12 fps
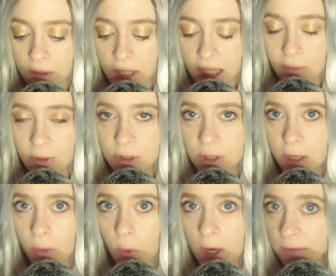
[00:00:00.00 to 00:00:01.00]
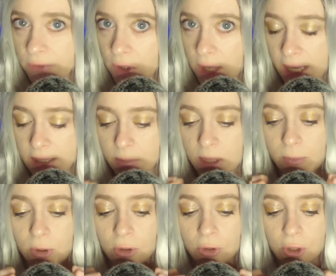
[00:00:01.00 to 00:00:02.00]
He was one of the last
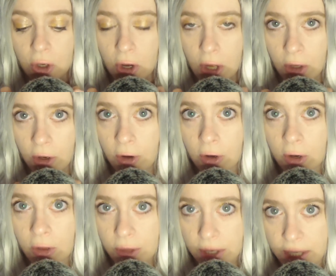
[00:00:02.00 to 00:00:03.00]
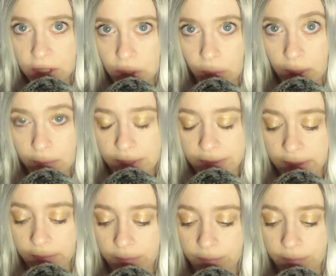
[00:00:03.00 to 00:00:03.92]
people to call her the night she went missing.